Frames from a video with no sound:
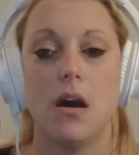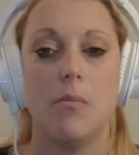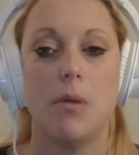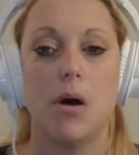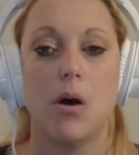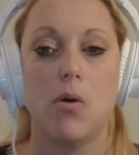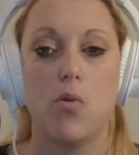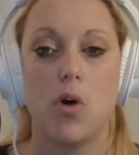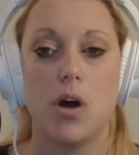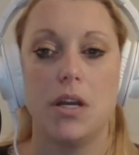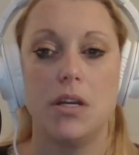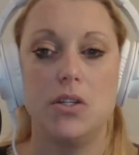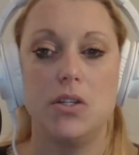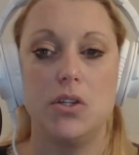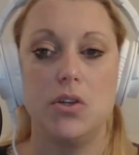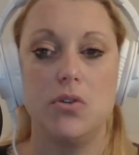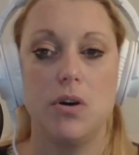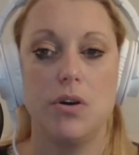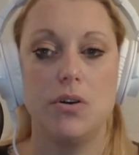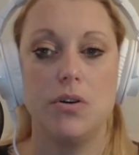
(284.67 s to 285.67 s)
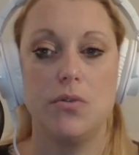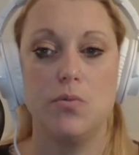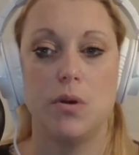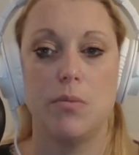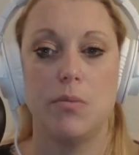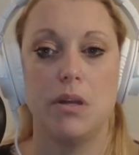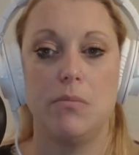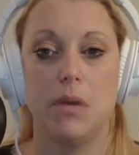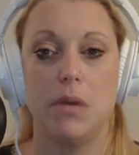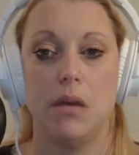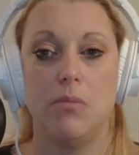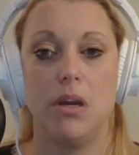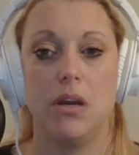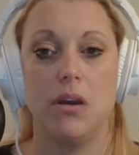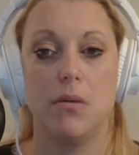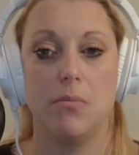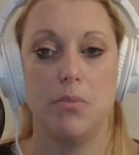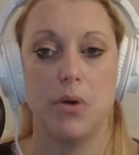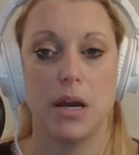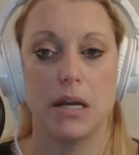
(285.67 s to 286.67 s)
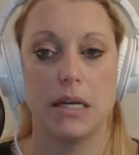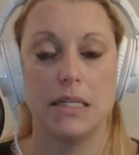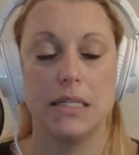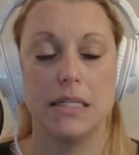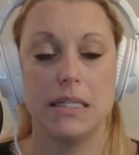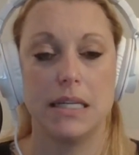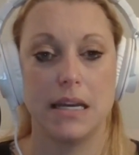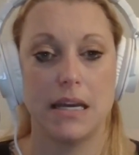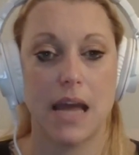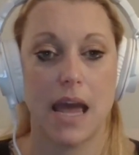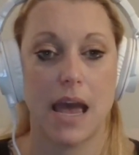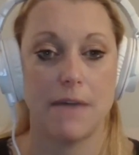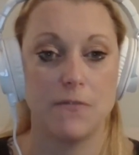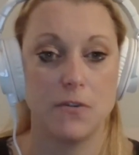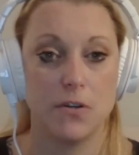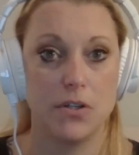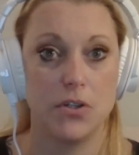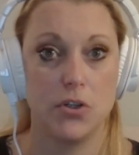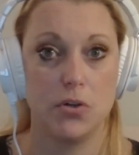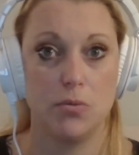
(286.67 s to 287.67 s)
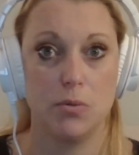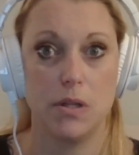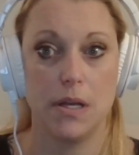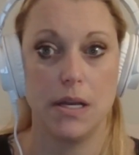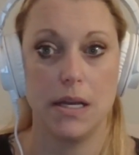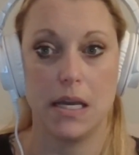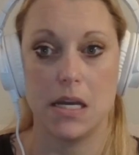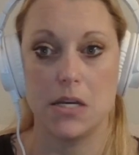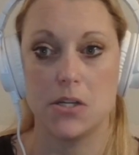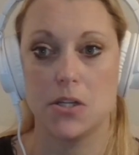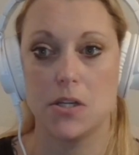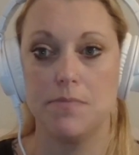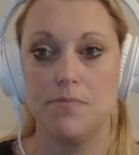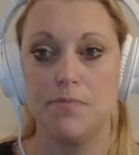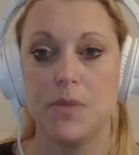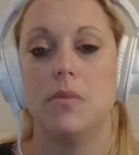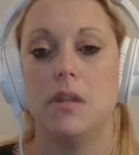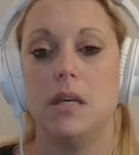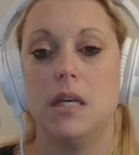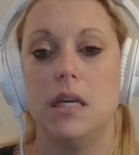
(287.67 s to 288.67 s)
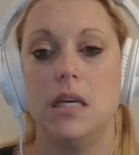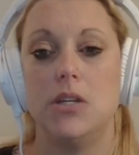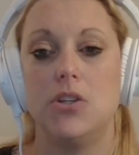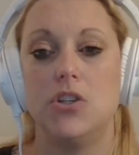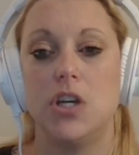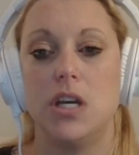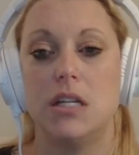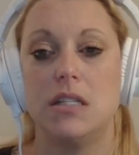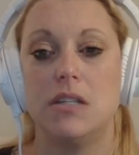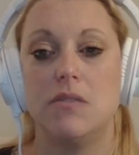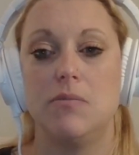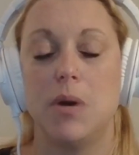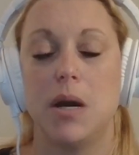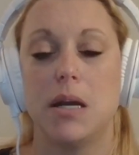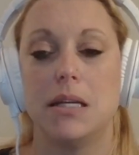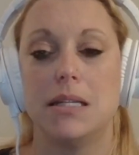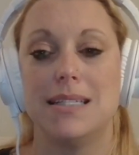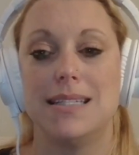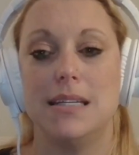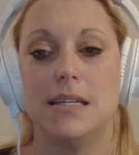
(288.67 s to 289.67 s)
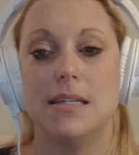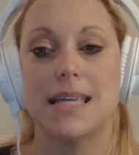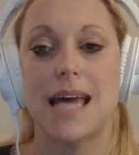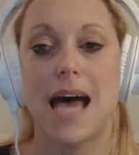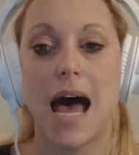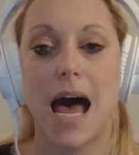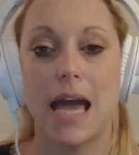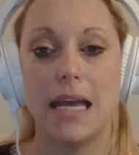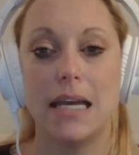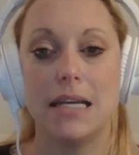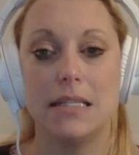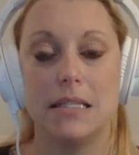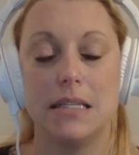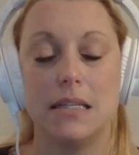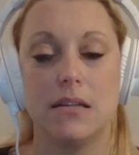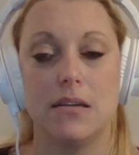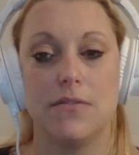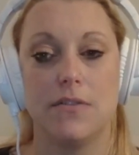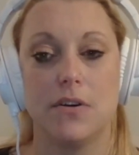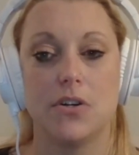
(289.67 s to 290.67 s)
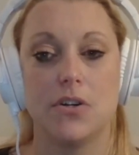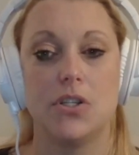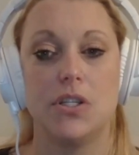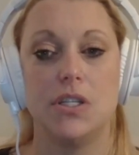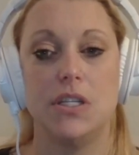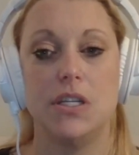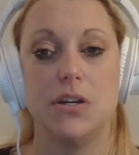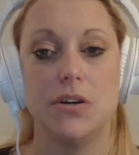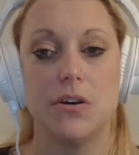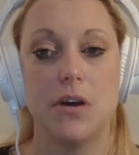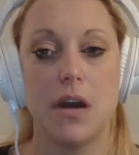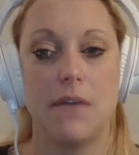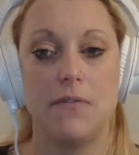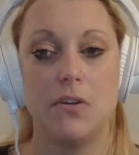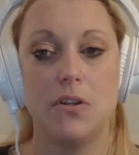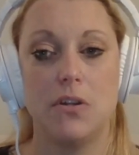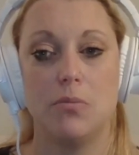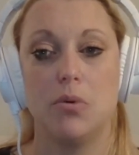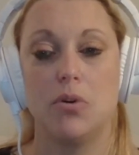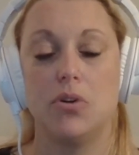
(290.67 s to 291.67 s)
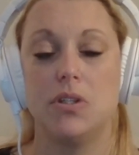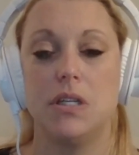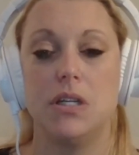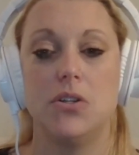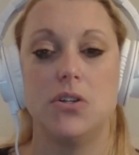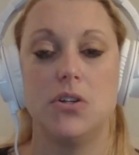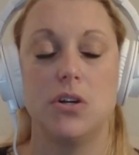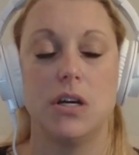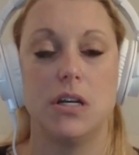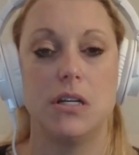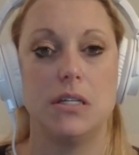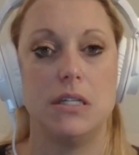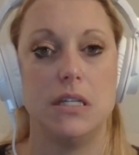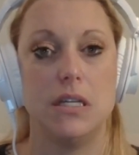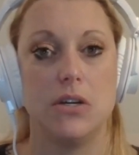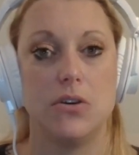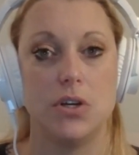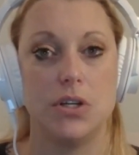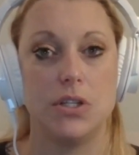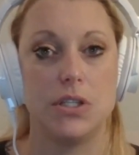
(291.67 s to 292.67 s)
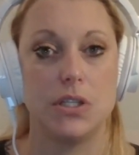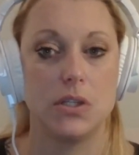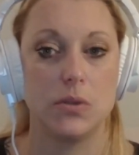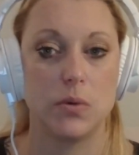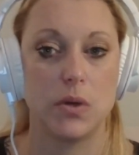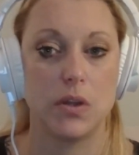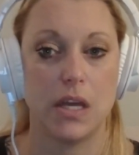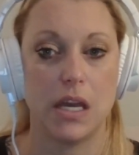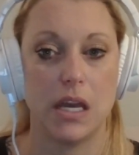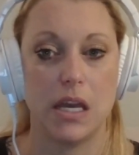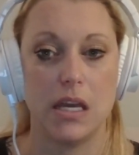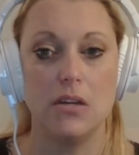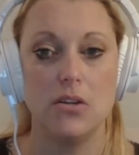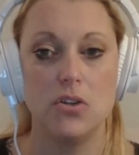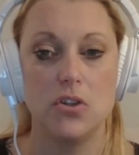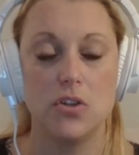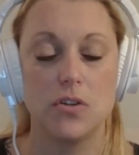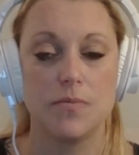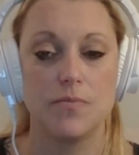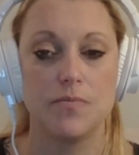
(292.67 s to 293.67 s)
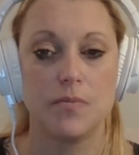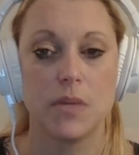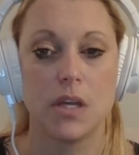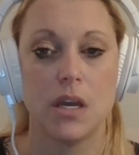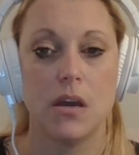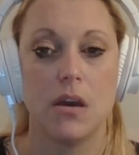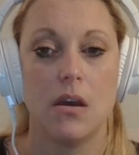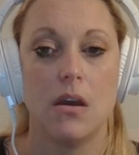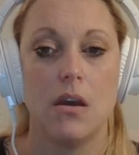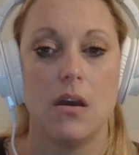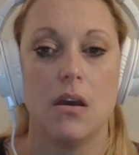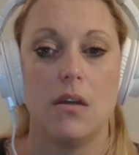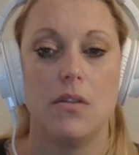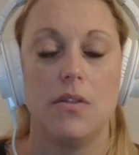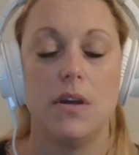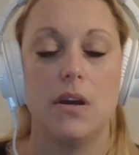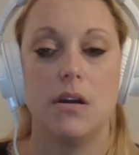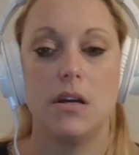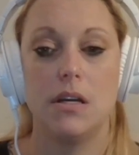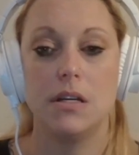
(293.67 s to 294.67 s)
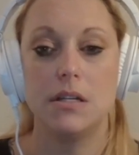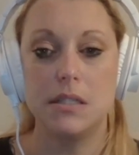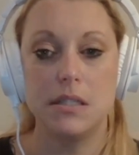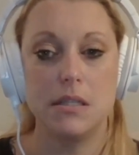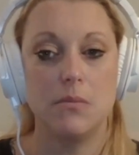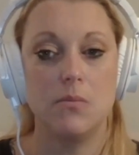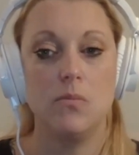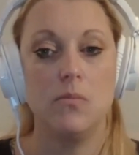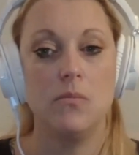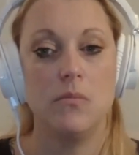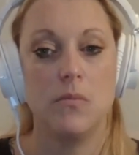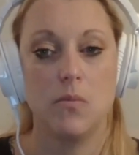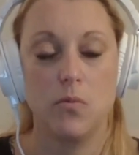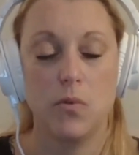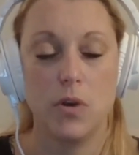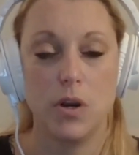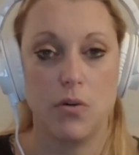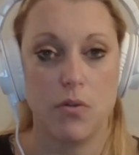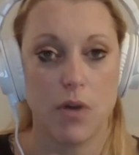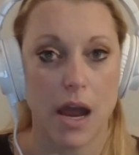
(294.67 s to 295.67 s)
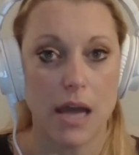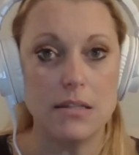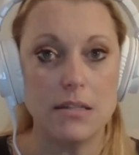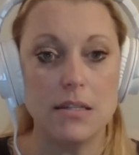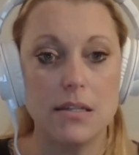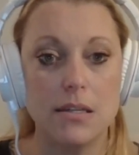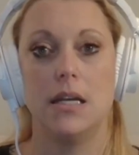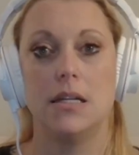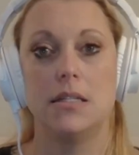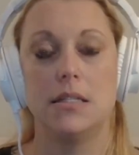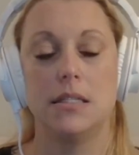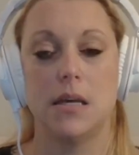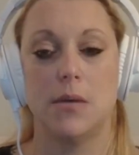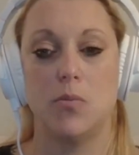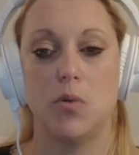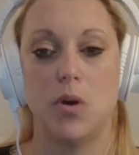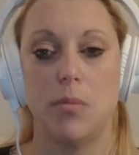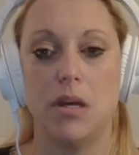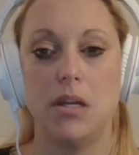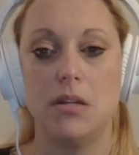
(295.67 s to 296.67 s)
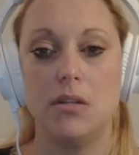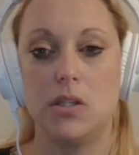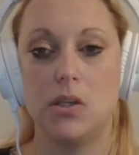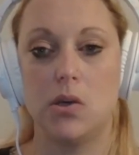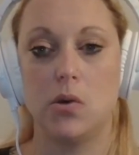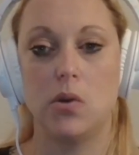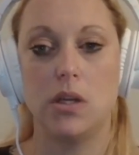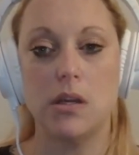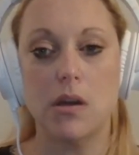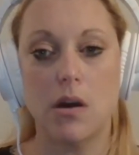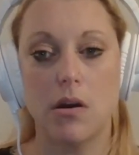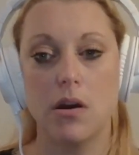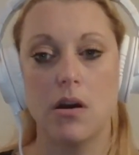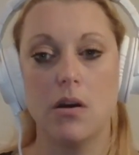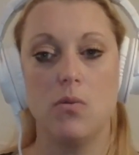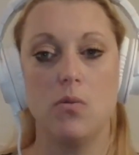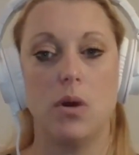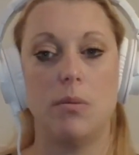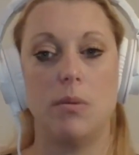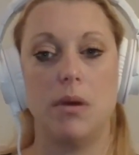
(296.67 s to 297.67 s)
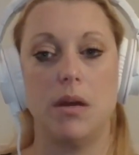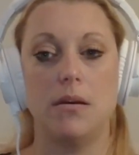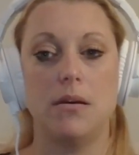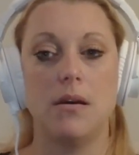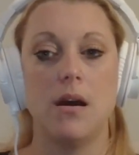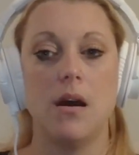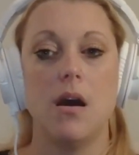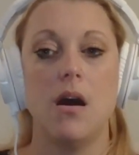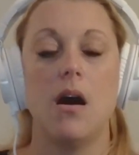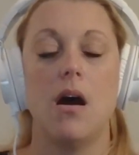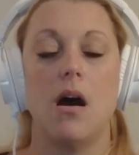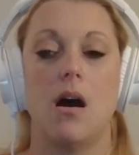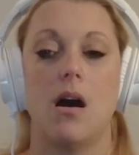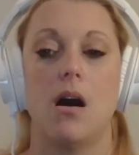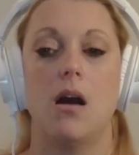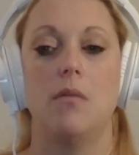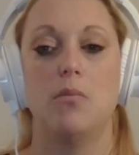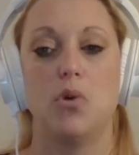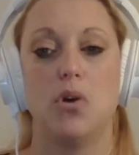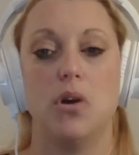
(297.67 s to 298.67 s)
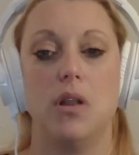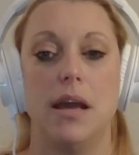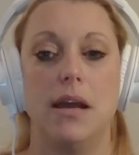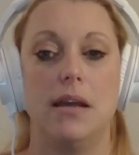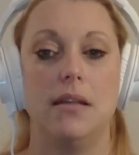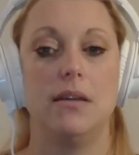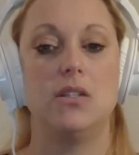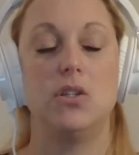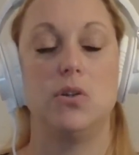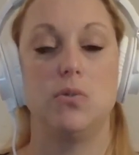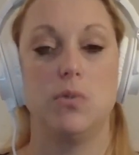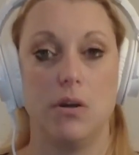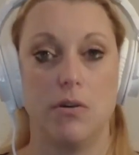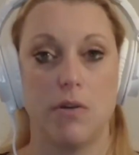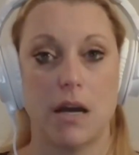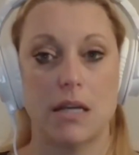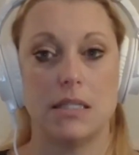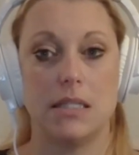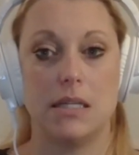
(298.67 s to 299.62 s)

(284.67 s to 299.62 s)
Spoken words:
About 1 in 200 women may become pregnant again after a tubal ligation. The chance of pregnancy is highest in the first year after the procedure and decreases with age. There is some regret in some women. So the younger women are more likely to regret